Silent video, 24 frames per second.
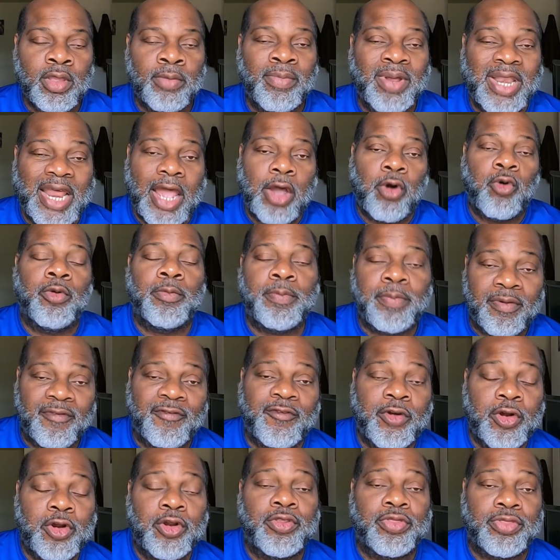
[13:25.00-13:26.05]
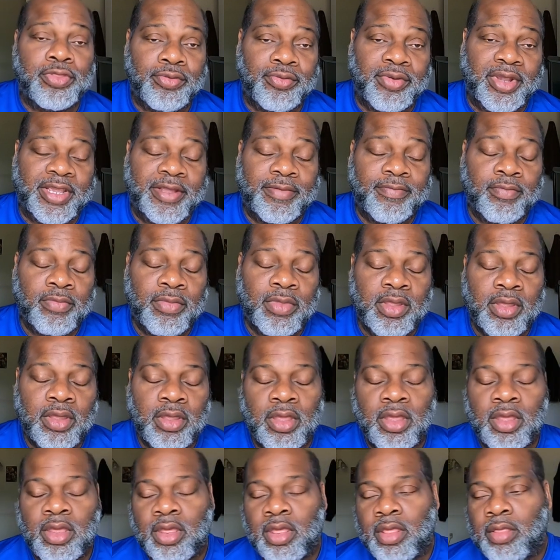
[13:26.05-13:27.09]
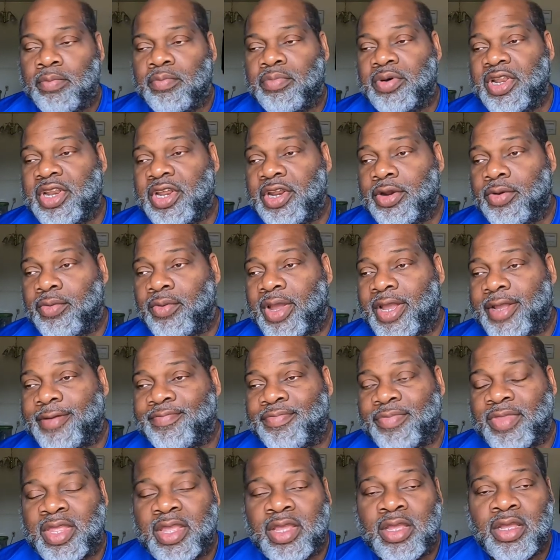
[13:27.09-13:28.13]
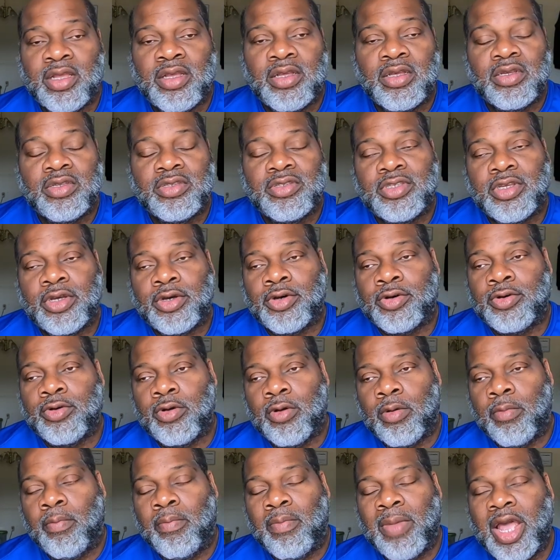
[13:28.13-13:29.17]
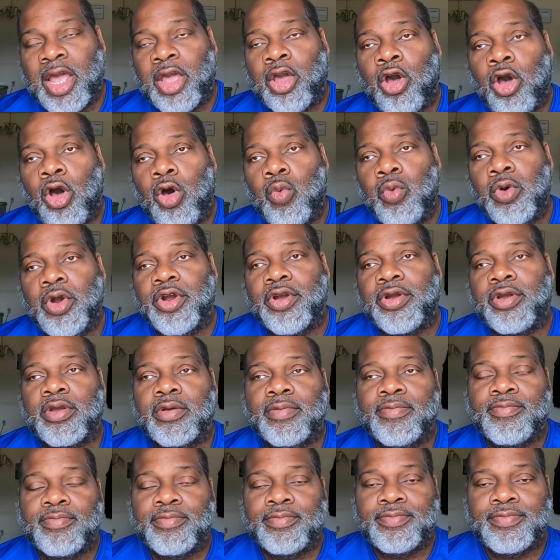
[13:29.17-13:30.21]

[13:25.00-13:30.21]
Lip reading: but I would prefer 3. But anyway, so my coworker,